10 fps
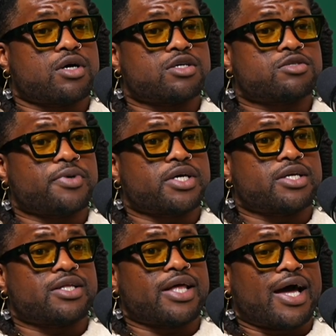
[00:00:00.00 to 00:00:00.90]
speaking
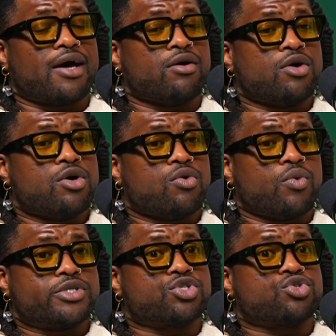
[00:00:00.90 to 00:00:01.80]
of that,
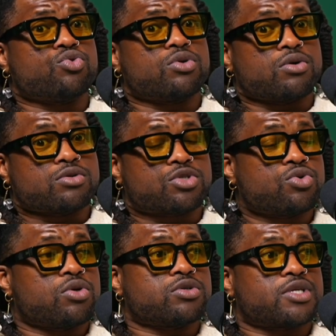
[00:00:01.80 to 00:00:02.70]
with
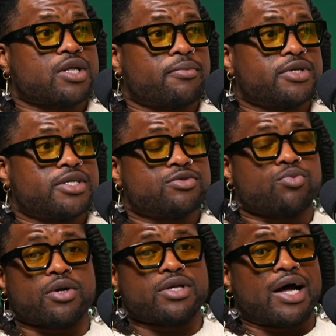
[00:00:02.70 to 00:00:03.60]
pseudo celebrities,
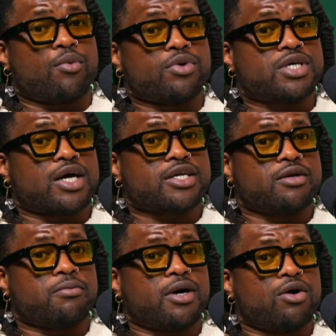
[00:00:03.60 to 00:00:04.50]
where now we're talking
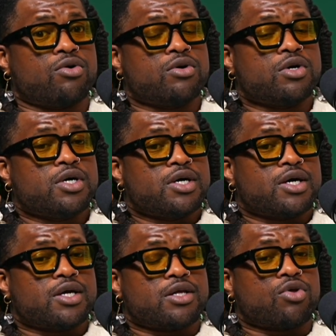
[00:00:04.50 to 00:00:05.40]
about
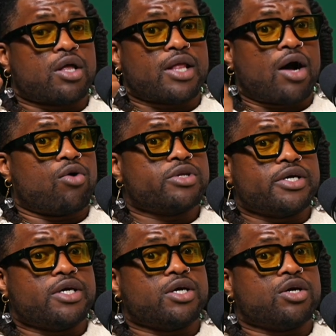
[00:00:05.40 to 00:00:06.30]
not
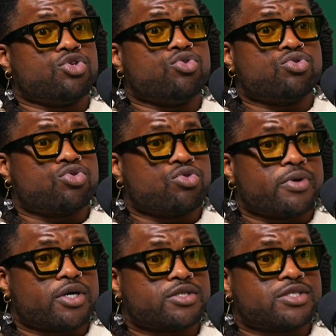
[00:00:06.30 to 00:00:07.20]
only
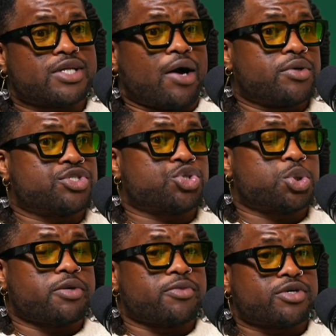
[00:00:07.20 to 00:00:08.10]
YouTubers, now it's
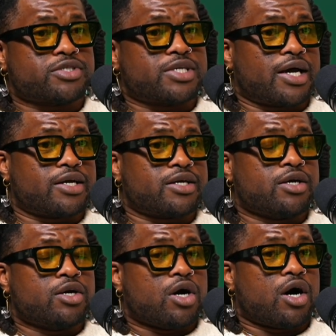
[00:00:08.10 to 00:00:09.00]
streamers that
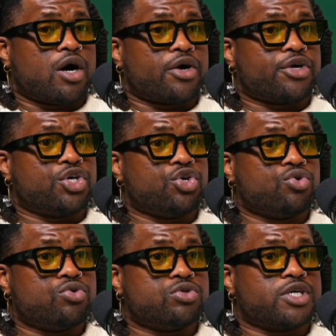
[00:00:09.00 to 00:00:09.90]
are
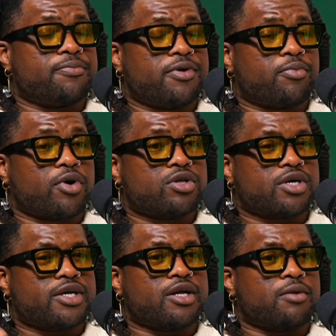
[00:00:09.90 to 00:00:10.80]
huge and people are
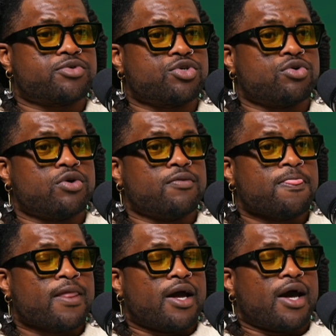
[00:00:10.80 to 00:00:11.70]
looking up to,
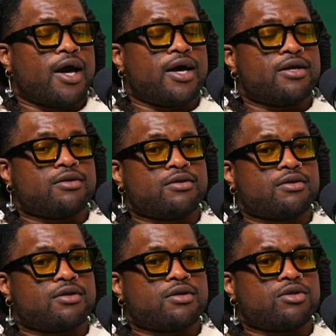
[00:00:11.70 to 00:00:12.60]
and
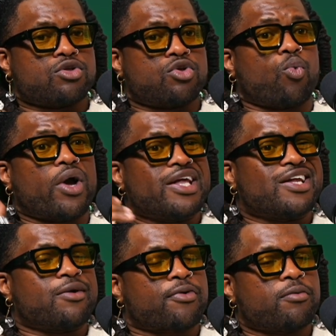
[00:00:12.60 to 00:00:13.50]
the way
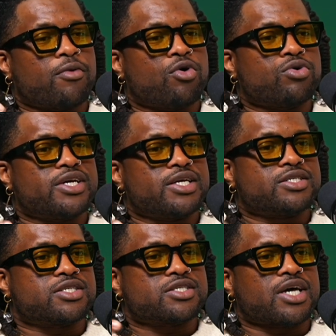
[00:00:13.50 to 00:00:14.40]
they're promoted in
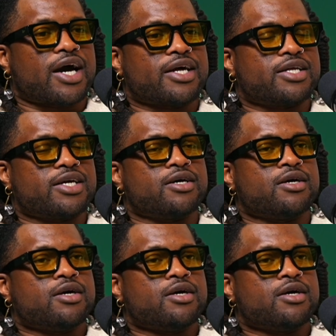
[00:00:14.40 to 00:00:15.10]
society,